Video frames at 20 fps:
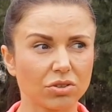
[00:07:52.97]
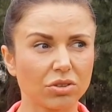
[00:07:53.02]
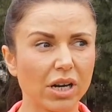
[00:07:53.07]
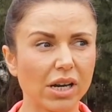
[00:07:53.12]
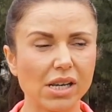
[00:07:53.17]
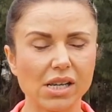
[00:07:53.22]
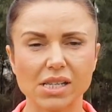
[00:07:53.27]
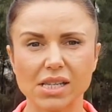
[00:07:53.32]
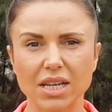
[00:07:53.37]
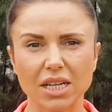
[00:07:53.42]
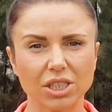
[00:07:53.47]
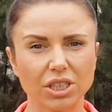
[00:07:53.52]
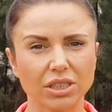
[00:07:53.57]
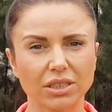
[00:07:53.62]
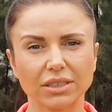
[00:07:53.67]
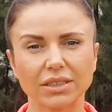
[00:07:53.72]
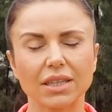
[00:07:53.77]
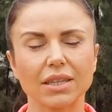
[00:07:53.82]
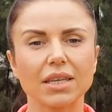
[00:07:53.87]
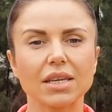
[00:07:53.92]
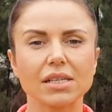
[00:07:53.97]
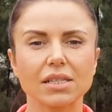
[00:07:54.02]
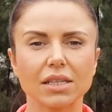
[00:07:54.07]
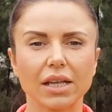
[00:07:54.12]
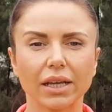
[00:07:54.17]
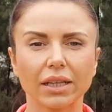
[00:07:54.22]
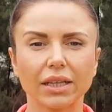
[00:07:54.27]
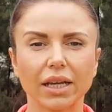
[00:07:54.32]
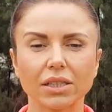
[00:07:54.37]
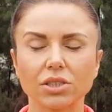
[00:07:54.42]
training sessions and things
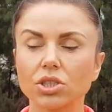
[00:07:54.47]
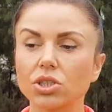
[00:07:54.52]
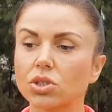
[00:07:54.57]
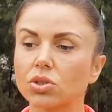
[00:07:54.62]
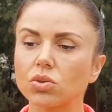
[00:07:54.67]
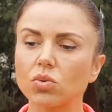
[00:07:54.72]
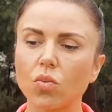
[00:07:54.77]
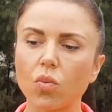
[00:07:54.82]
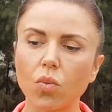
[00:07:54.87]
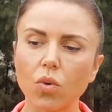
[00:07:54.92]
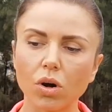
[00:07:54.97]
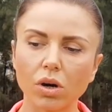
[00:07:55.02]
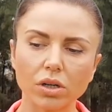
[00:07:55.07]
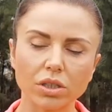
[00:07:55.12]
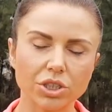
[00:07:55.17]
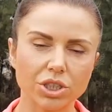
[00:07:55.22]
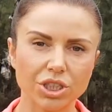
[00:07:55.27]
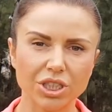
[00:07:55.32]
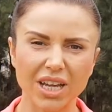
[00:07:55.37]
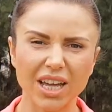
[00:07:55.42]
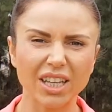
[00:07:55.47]
like that, just to watch